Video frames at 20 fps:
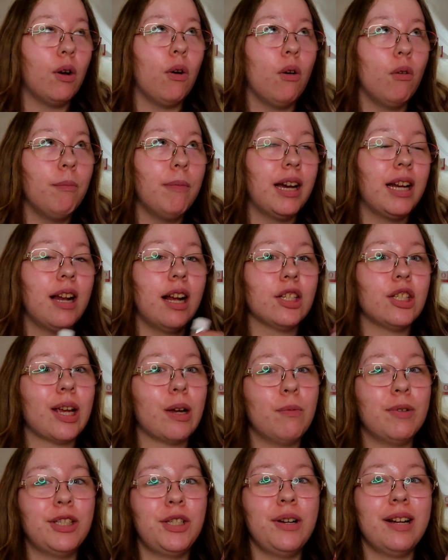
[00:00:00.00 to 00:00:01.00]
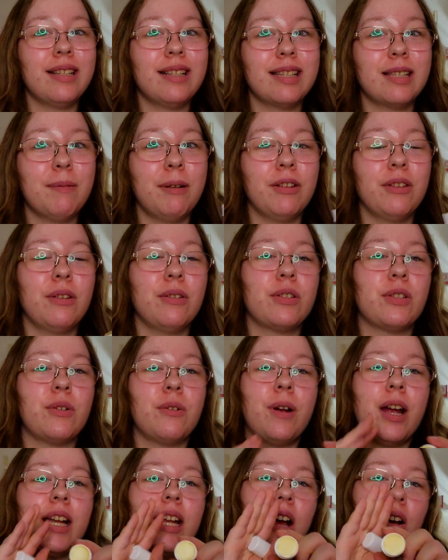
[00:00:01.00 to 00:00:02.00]
Oh my gosh, I wish you guys could smell through the
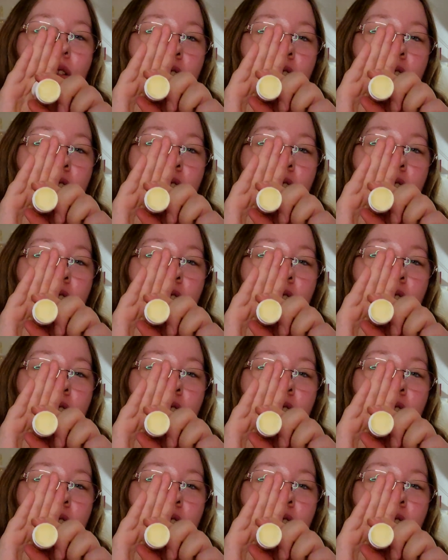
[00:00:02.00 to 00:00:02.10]
screen right now.